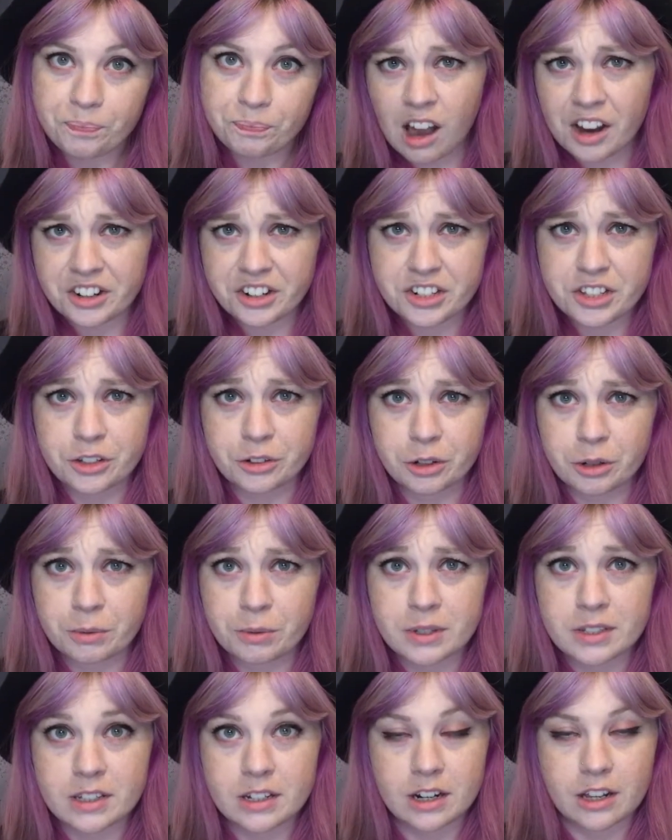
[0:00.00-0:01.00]
I just thought it
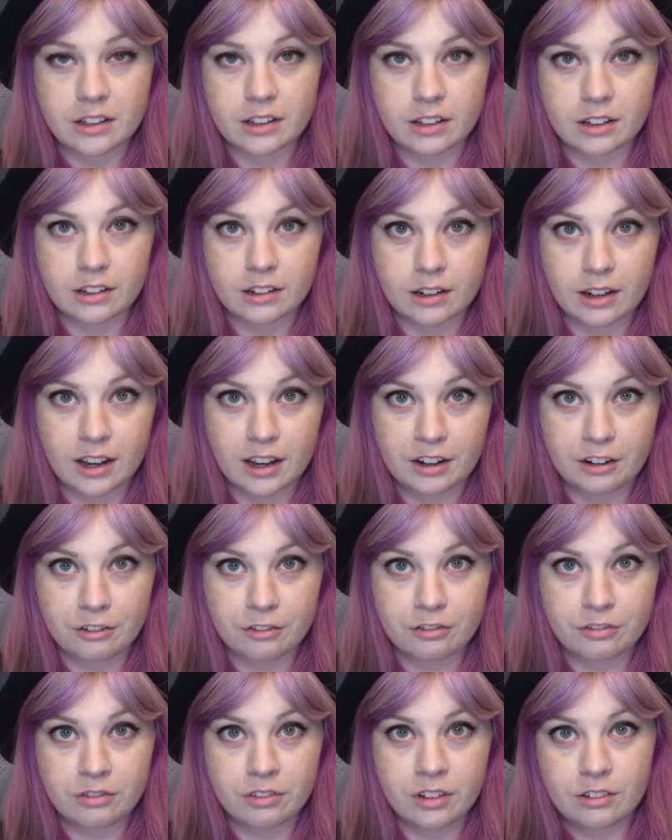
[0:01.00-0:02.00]
was another kind of
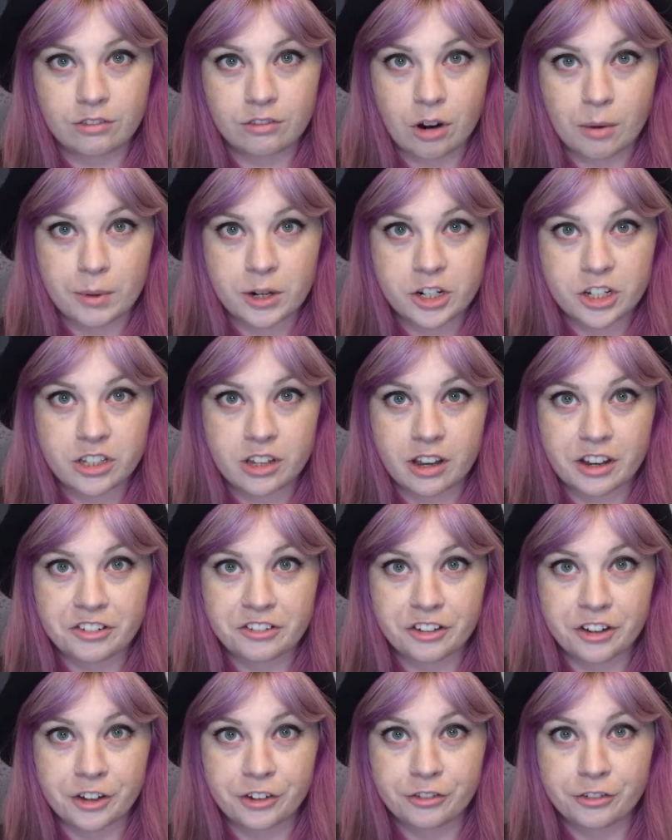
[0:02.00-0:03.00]
rubbish
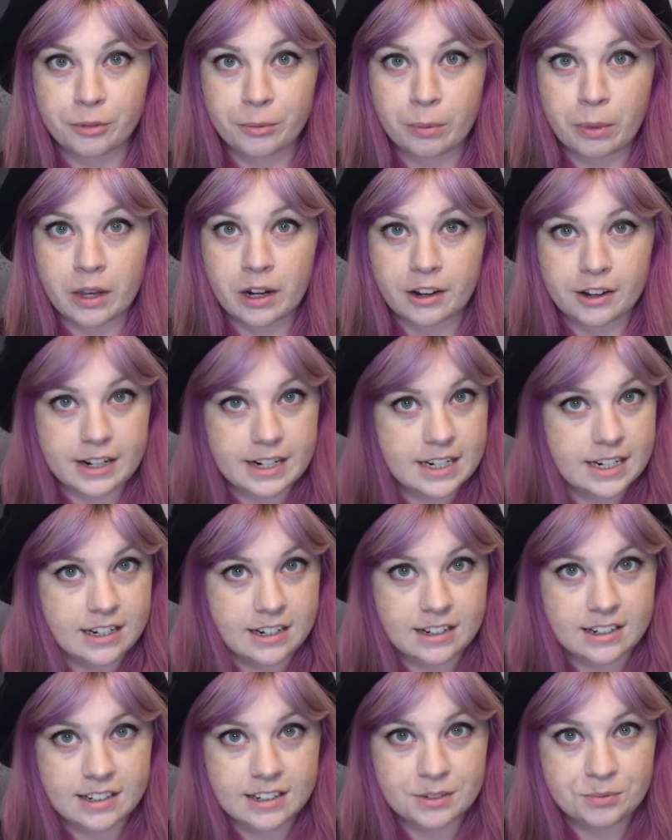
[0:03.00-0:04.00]
sci-fi from the
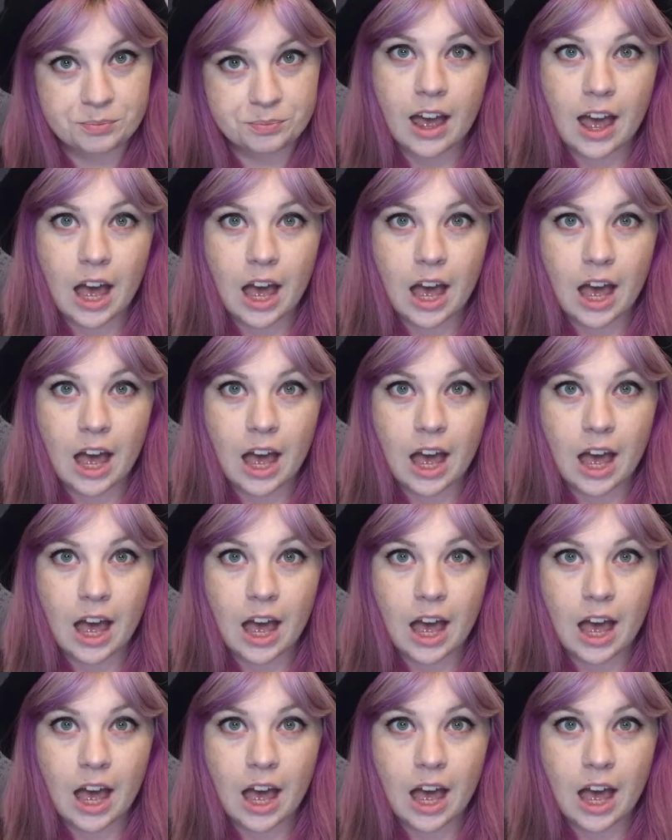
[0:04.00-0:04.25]
90s.